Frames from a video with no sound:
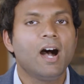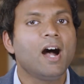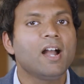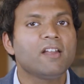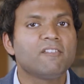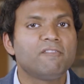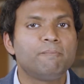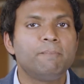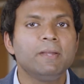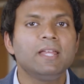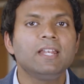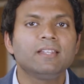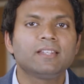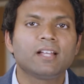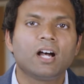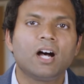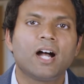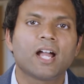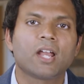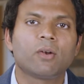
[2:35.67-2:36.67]
I've been
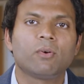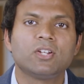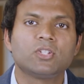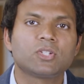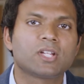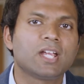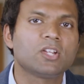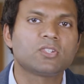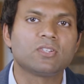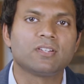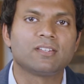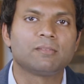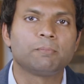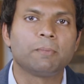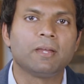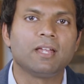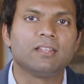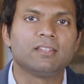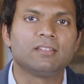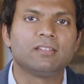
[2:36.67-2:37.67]
in the higher education
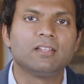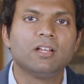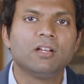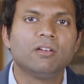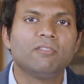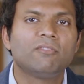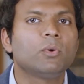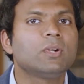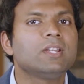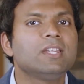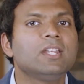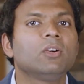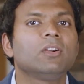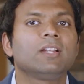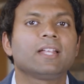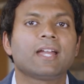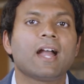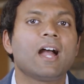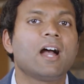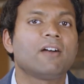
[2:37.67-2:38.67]
space for
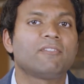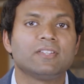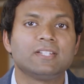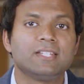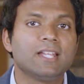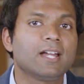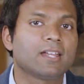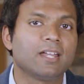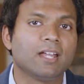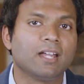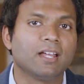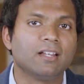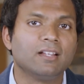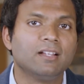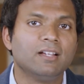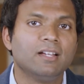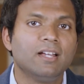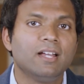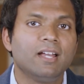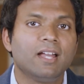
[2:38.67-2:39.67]
nearly half a
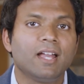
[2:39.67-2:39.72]
decade,